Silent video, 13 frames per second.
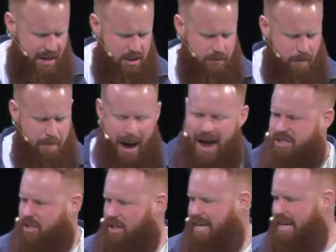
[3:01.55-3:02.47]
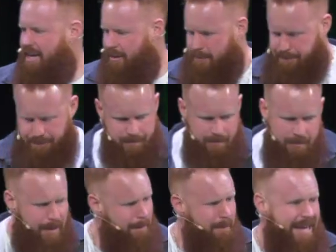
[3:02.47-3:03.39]
For Pastor Keith,
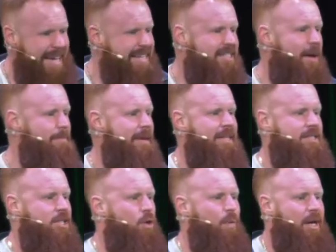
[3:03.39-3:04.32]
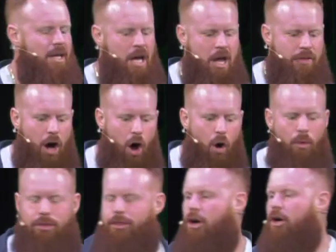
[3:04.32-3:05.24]
Man, he's committed to doing the whole
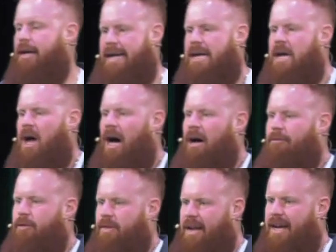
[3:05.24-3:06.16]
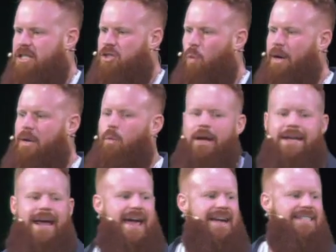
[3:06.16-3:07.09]
30 uh, for the next 21
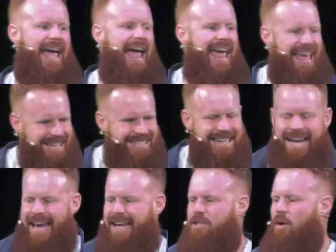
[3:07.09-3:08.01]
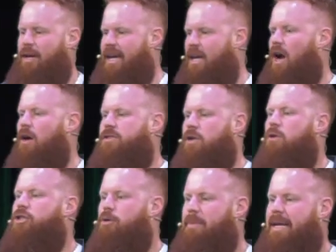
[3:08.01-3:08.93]
days, and he's going to get off
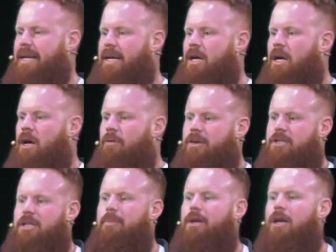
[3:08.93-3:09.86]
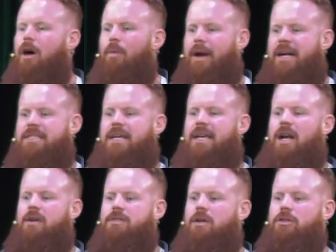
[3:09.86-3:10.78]
social media. For some of y'all, when I say get
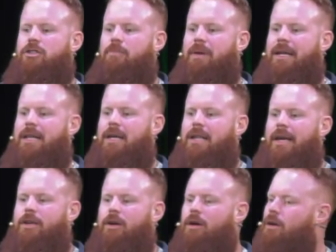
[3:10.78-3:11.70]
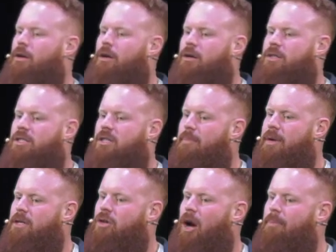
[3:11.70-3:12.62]
off social media, like your, your
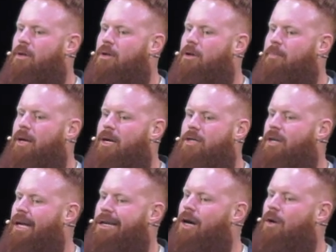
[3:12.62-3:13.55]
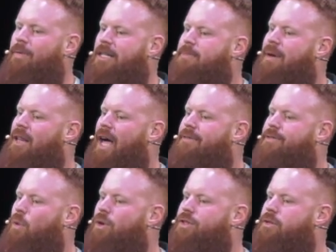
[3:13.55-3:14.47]
stomach dropped a little bit because you're like, no, that's my life
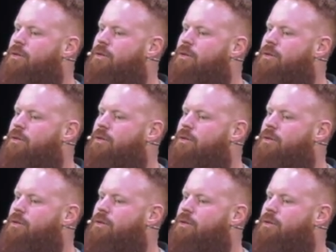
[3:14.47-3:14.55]
source.